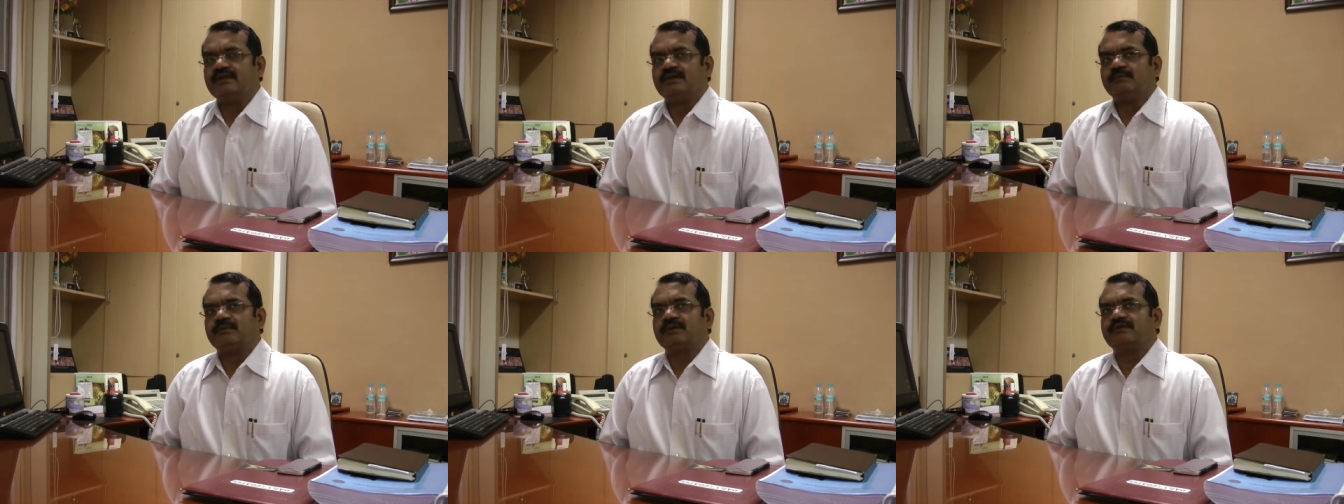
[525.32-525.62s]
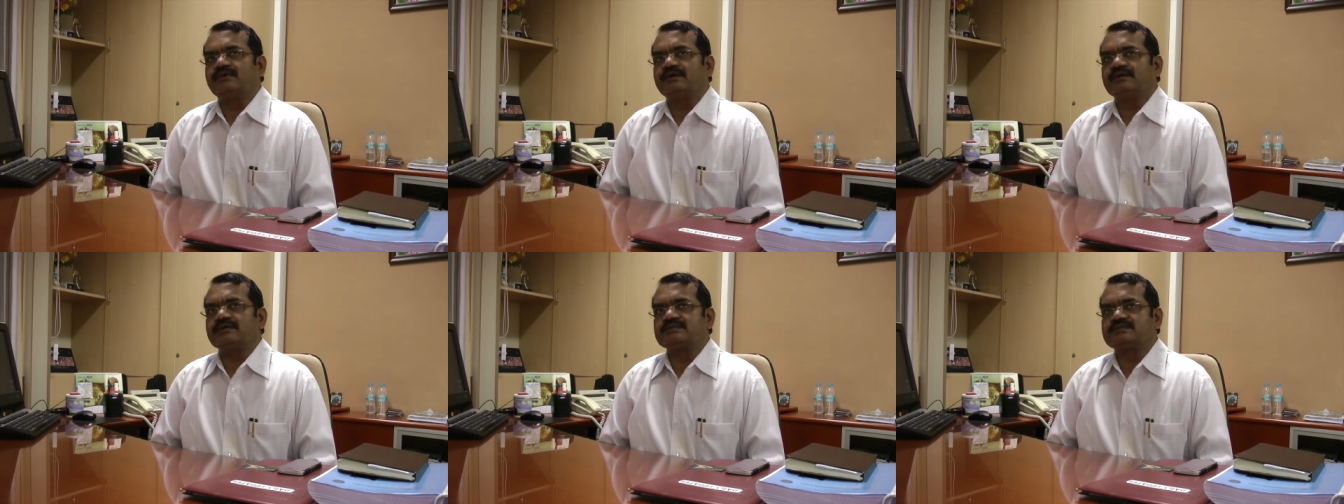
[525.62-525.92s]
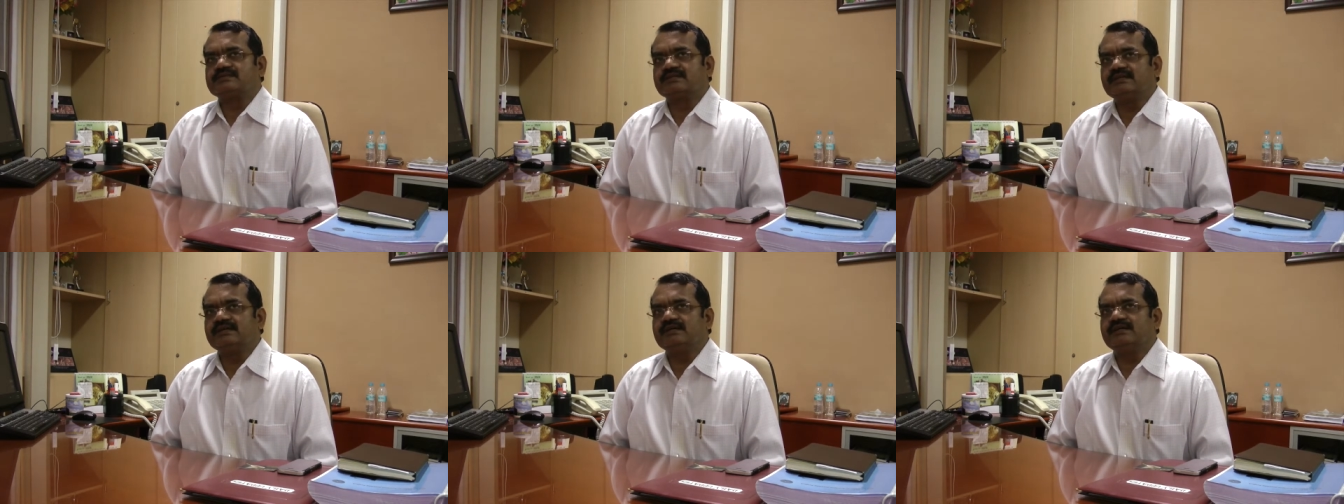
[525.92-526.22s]
But
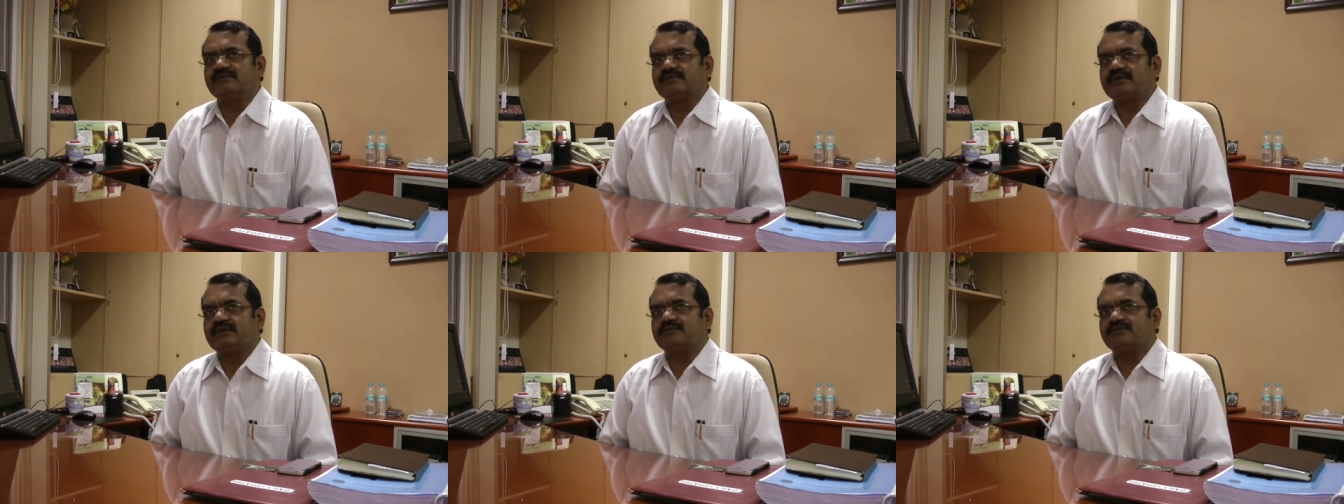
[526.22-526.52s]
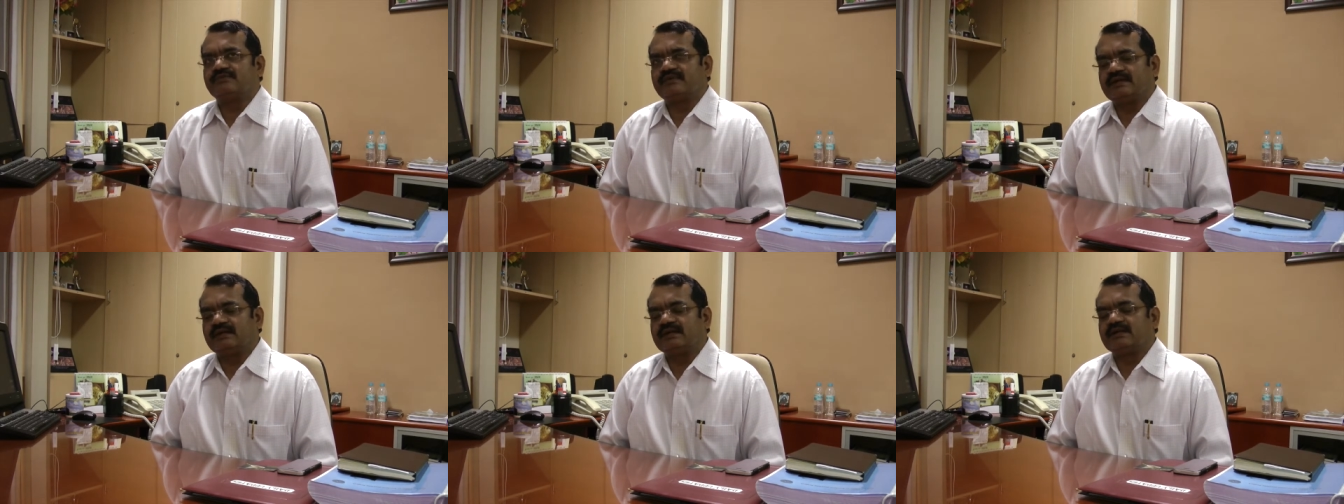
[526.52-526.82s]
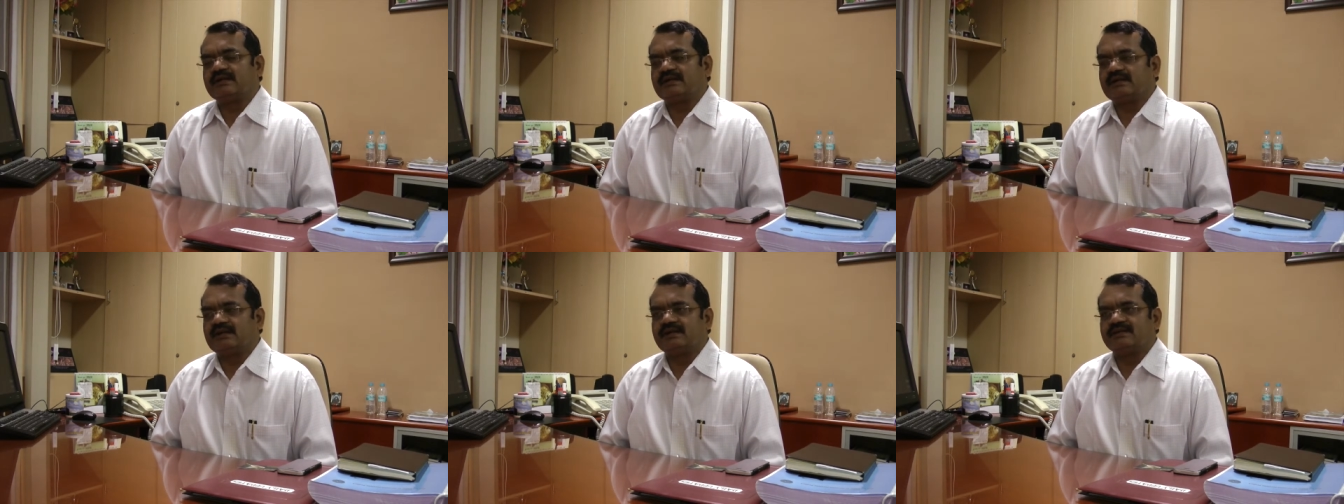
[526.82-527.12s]
whereas here we have to fire
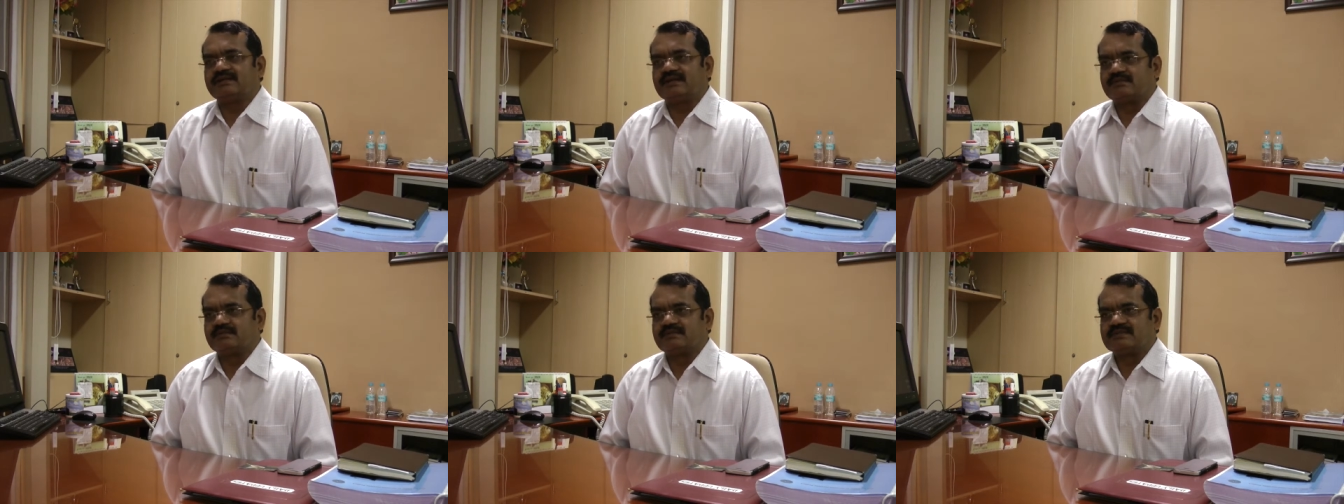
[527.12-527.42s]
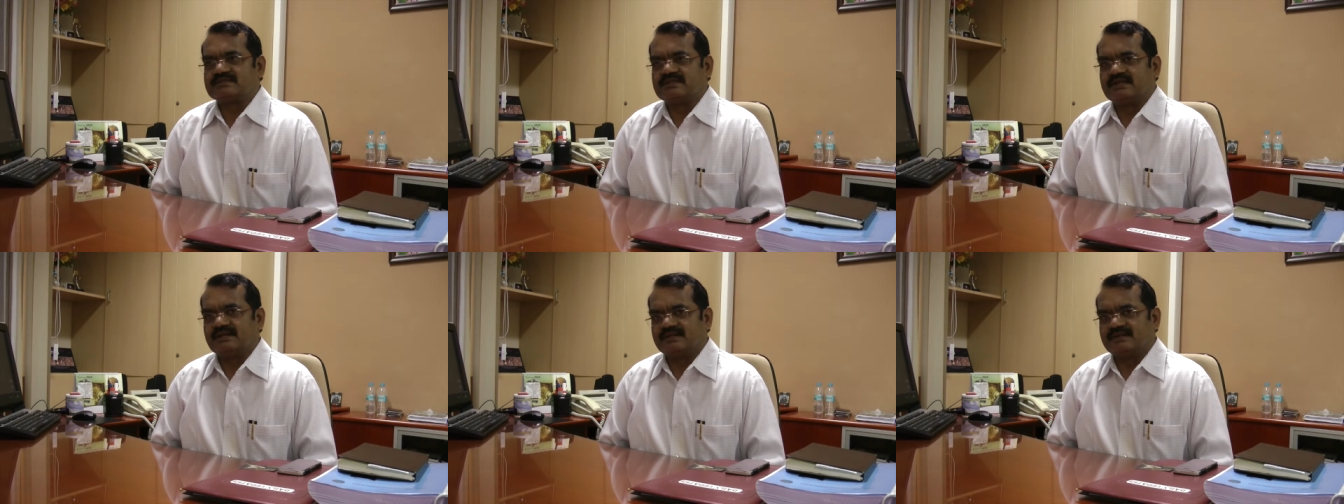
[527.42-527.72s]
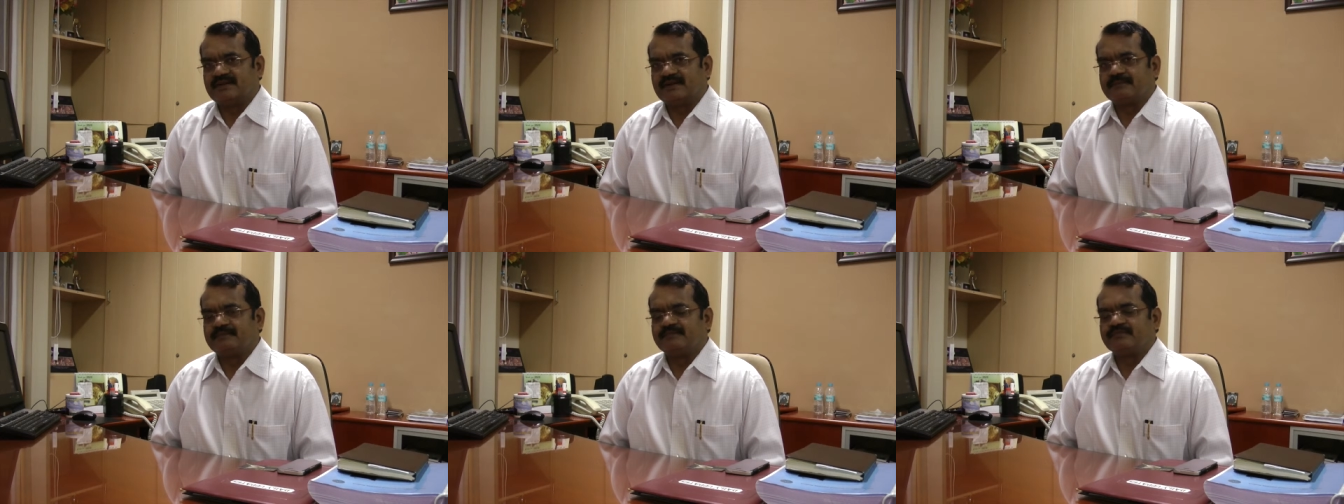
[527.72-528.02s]
nearly 10 months
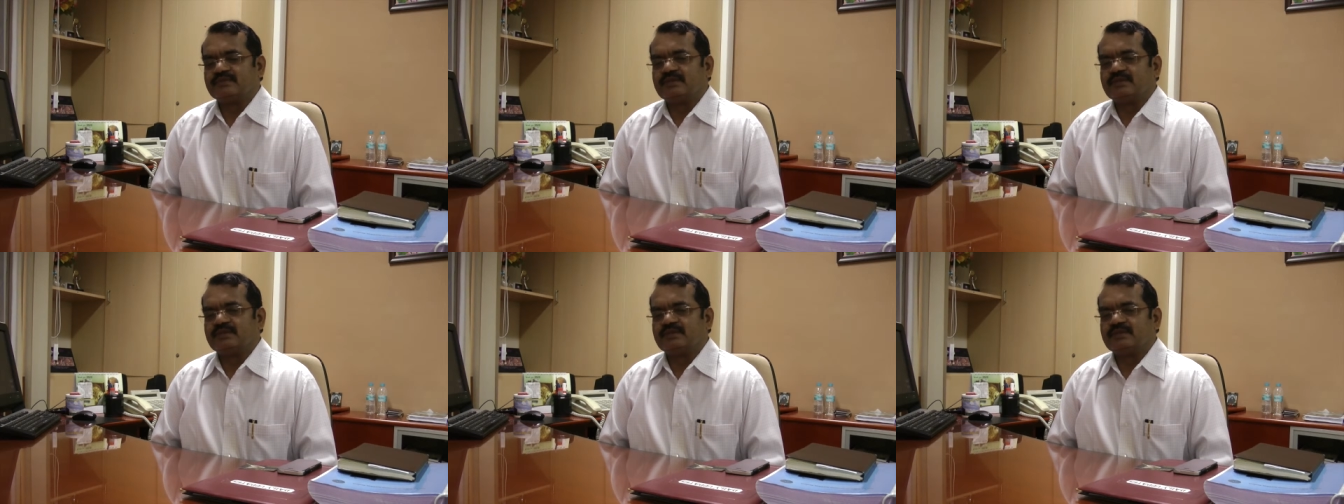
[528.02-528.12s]
later.